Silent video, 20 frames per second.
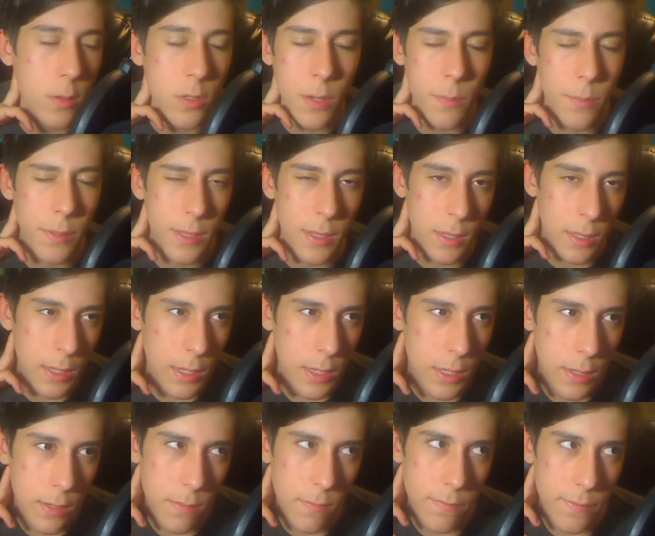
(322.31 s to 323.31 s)
which I
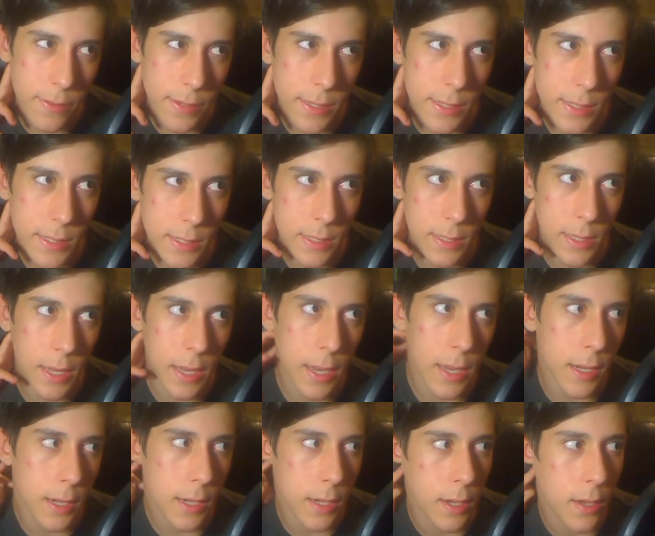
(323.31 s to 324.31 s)
believe is
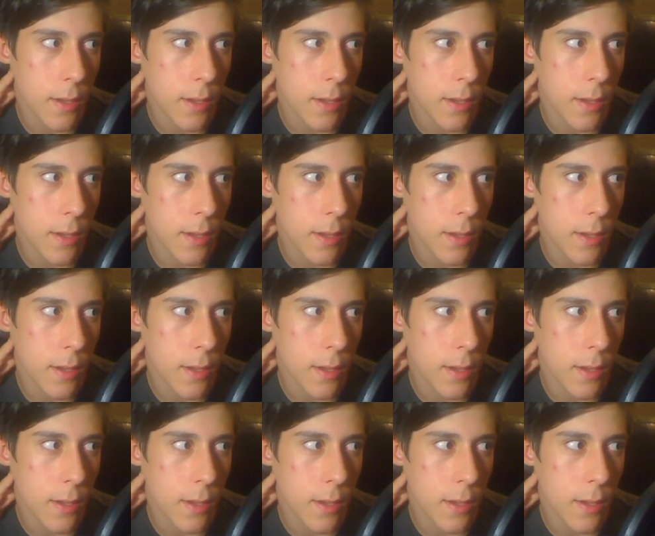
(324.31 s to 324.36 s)
like,